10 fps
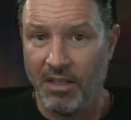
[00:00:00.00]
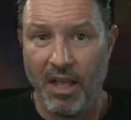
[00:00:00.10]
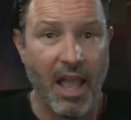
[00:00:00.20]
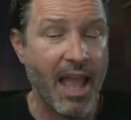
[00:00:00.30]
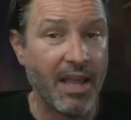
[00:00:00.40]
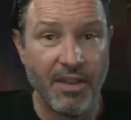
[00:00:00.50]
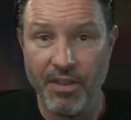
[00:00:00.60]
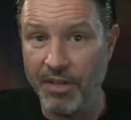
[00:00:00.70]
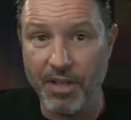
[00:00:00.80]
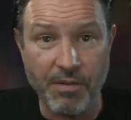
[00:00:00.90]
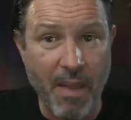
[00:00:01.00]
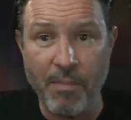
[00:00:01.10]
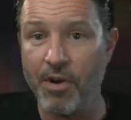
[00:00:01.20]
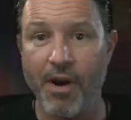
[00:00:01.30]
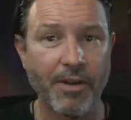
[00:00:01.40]
And eh, maybe
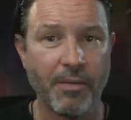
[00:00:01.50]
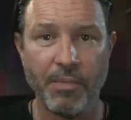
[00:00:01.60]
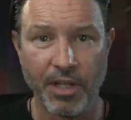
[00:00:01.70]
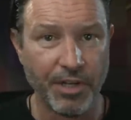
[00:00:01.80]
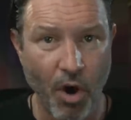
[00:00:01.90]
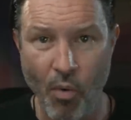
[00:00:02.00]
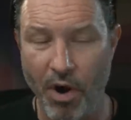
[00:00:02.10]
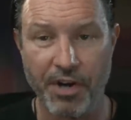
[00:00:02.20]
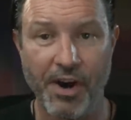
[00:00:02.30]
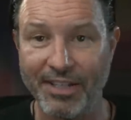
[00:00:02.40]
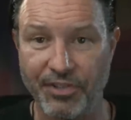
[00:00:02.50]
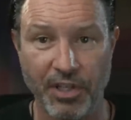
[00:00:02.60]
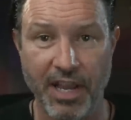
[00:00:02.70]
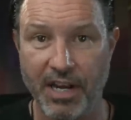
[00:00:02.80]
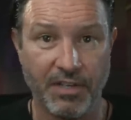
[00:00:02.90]
you're out in the middle of nowhere and you're
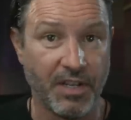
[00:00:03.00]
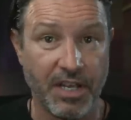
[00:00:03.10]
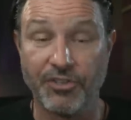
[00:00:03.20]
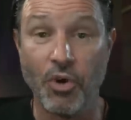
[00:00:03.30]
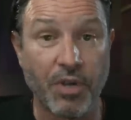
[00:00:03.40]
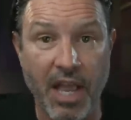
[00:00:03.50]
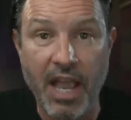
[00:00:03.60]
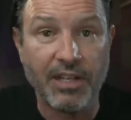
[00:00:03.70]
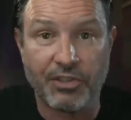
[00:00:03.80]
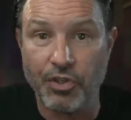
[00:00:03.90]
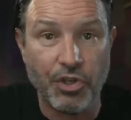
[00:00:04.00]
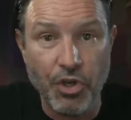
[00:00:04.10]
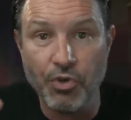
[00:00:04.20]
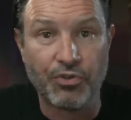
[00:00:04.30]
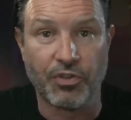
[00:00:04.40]
isolated. It's okay to
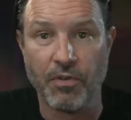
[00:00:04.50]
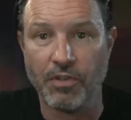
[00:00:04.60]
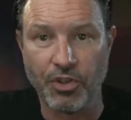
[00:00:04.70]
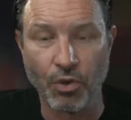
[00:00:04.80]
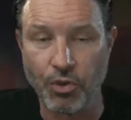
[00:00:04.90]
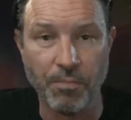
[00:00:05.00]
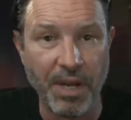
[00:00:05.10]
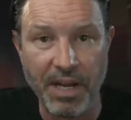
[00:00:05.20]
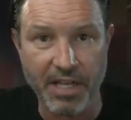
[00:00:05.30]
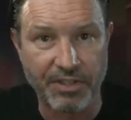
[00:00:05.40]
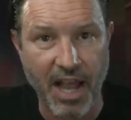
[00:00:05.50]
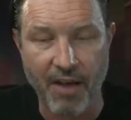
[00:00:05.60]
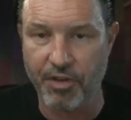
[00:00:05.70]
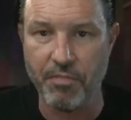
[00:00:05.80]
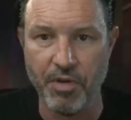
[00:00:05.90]
use social media to have
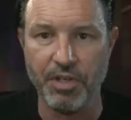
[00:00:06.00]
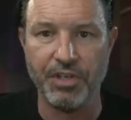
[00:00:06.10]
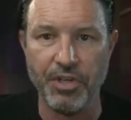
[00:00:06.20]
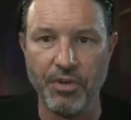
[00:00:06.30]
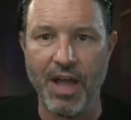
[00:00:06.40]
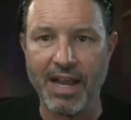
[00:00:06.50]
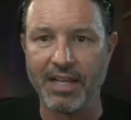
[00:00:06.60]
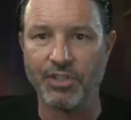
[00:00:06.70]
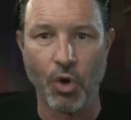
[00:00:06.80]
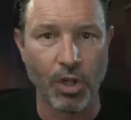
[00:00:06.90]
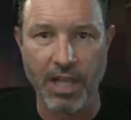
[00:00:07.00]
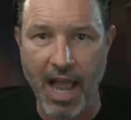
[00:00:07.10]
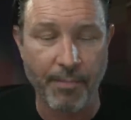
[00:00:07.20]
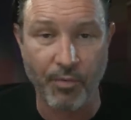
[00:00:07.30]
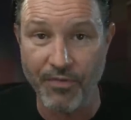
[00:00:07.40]
community too. That can totally
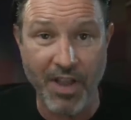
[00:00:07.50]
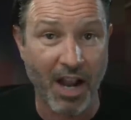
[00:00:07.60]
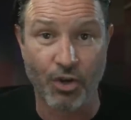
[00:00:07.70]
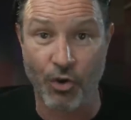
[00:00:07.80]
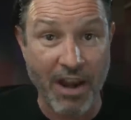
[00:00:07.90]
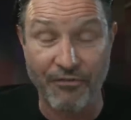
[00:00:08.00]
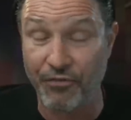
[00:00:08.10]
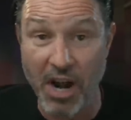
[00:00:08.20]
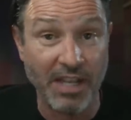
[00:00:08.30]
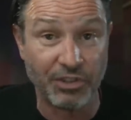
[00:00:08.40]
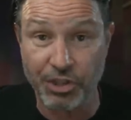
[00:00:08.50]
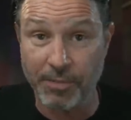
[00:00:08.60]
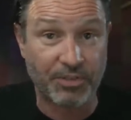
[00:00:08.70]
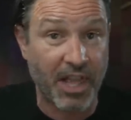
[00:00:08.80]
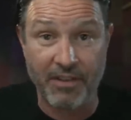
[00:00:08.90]
happen. We've got great
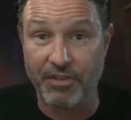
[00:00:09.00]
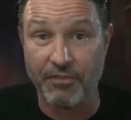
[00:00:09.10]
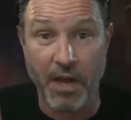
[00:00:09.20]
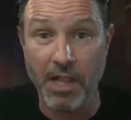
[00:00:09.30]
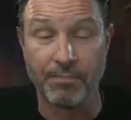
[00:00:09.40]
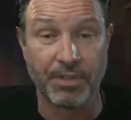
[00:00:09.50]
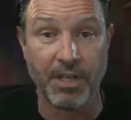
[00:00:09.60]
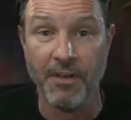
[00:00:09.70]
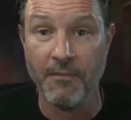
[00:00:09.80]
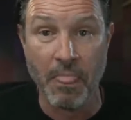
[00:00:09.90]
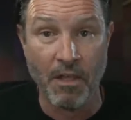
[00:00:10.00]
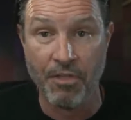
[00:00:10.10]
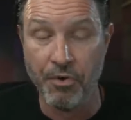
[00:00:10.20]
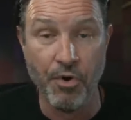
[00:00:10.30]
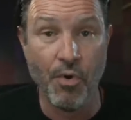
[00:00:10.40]
friendships that have developed
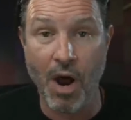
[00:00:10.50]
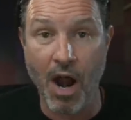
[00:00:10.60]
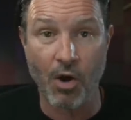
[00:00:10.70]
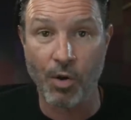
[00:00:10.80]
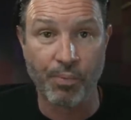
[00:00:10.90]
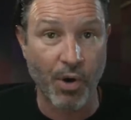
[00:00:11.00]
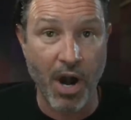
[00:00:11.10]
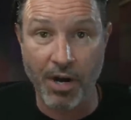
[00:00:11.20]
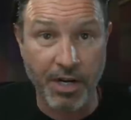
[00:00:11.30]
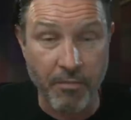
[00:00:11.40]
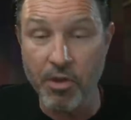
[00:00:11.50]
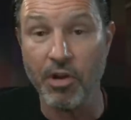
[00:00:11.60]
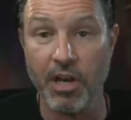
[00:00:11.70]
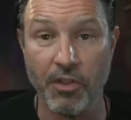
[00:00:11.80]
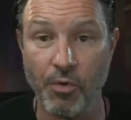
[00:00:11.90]
through our prayer
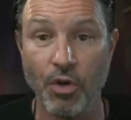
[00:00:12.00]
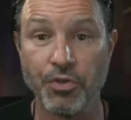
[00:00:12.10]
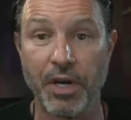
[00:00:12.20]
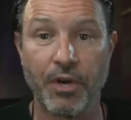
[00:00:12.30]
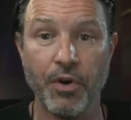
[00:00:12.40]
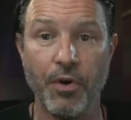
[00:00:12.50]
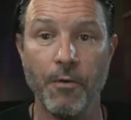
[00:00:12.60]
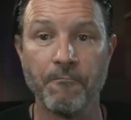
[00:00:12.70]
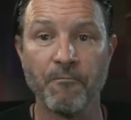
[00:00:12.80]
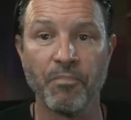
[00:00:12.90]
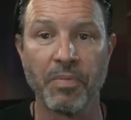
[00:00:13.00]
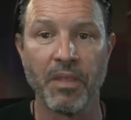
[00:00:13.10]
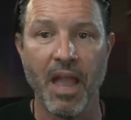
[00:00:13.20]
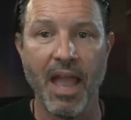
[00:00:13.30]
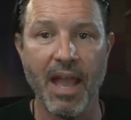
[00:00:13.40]
community on the Rosary Crew
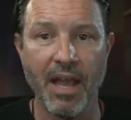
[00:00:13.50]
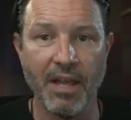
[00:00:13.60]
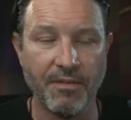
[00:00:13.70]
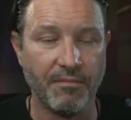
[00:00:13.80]
and